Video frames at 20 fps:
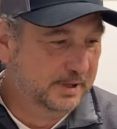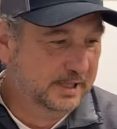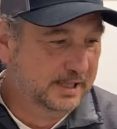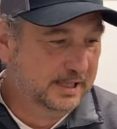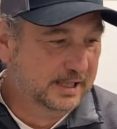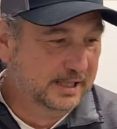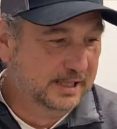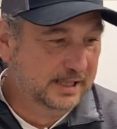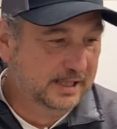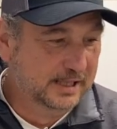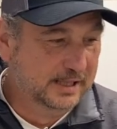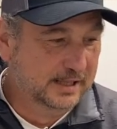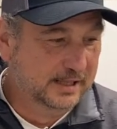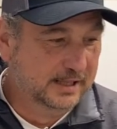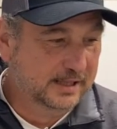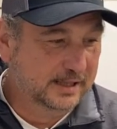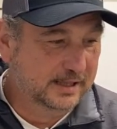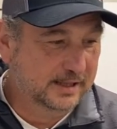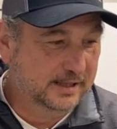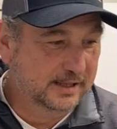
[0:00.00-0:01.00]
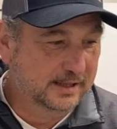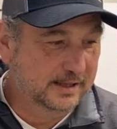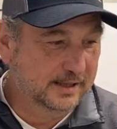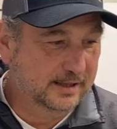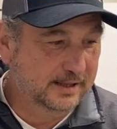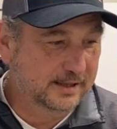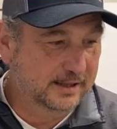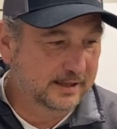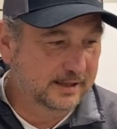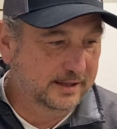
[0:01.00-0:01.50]

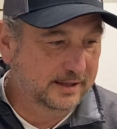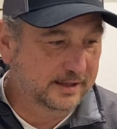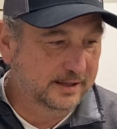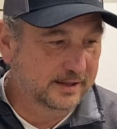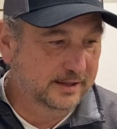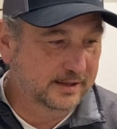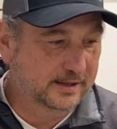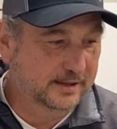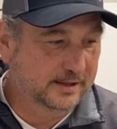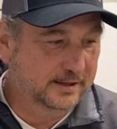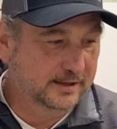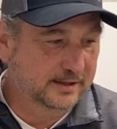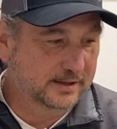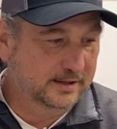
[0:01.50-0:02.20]
[no speech]